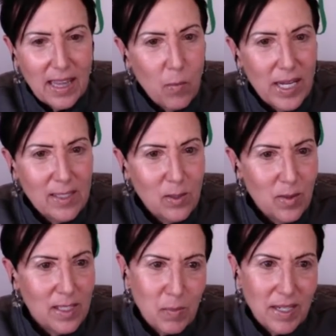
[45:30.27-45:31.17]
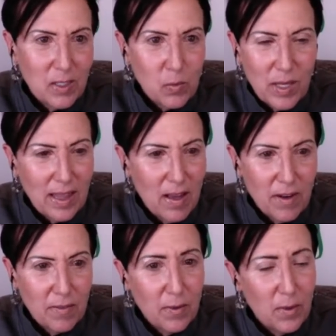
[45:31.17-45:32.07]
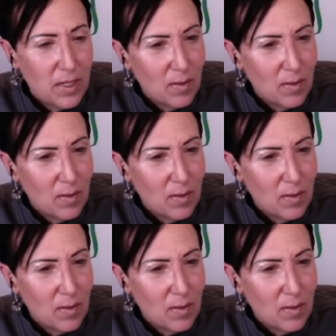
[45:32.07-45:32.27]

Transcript: We do this because we love our food.